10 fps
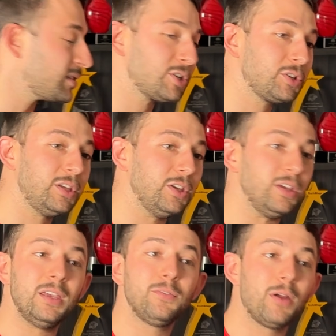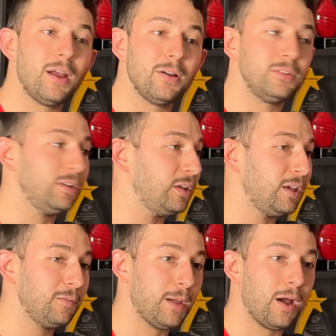essentially, you can give ground, you can
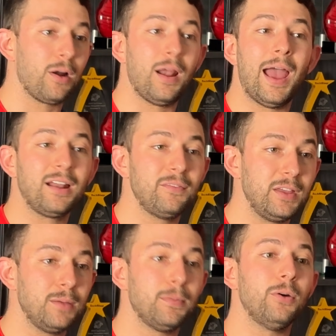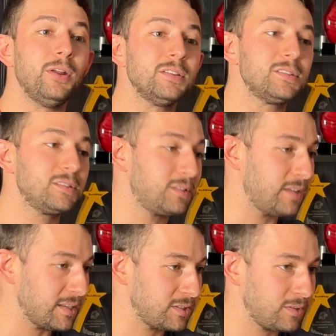give power, activate components,
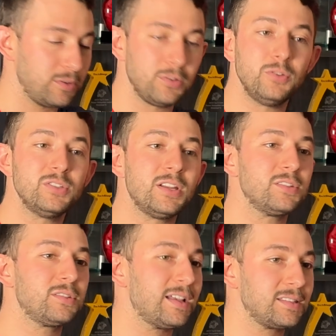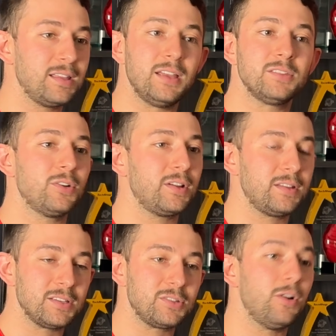use it as a test light, circuit
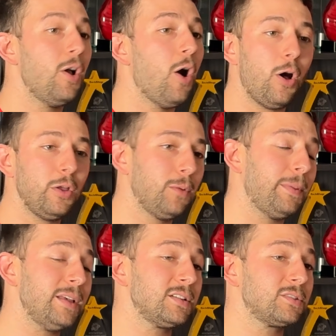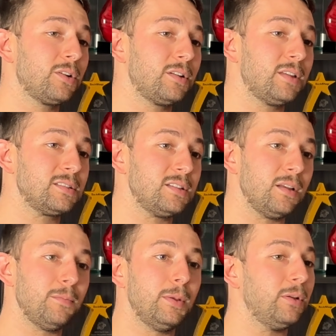tester, all your basic circuit
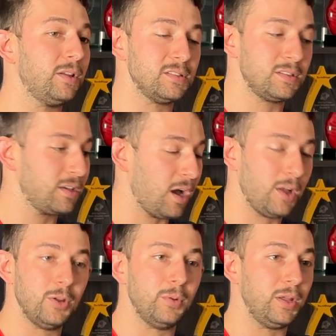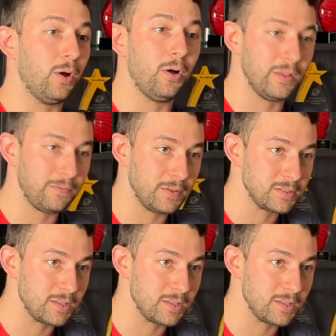testing abilities, continuity, all that fun